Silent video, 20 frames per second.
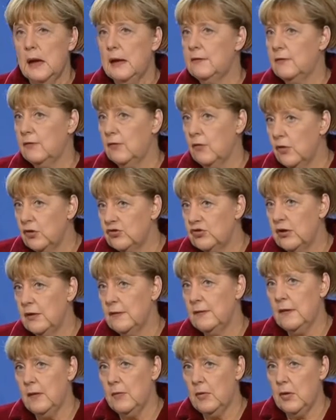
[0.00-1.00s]
The
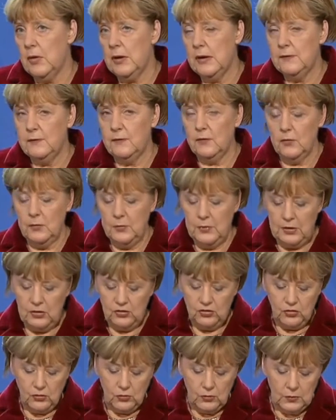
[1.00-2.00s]
development of
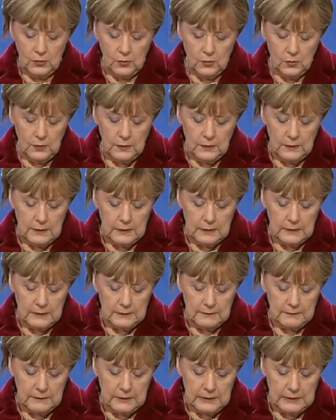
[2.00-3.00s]
African countries
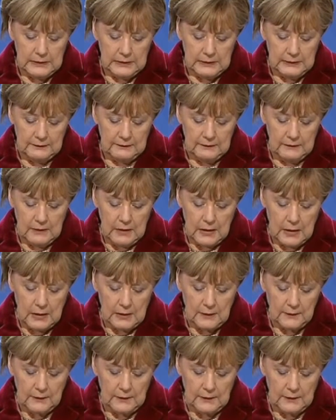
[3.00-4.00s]
is in the interest of
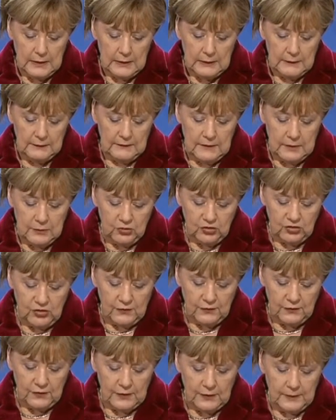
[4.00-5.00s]
all,
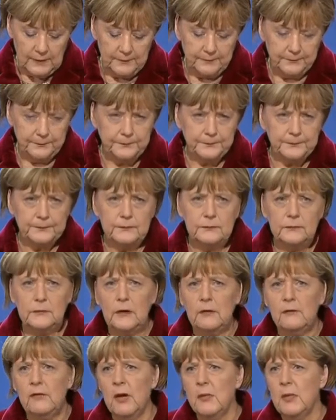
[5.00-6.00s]
for
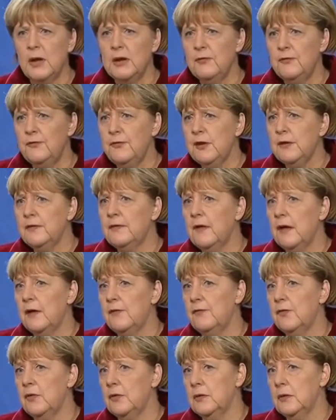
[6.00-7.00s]
us
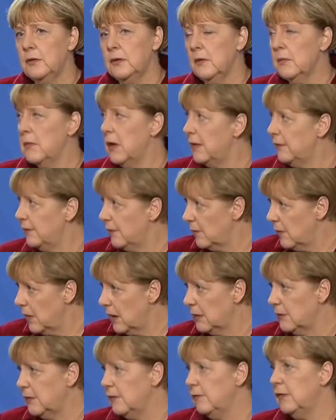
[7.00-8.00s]
as
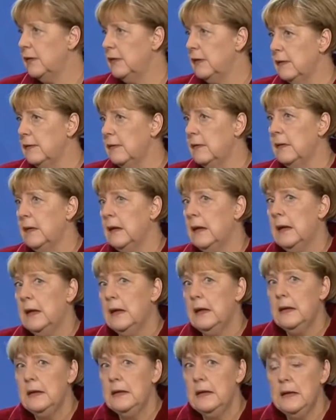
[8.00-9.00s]
Germans, but also for
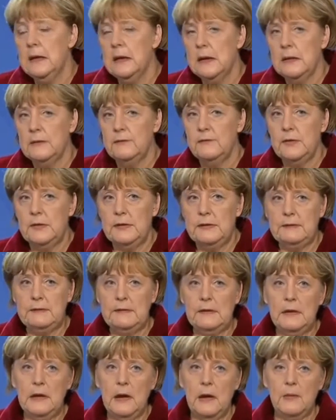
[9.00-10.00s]
the European Union.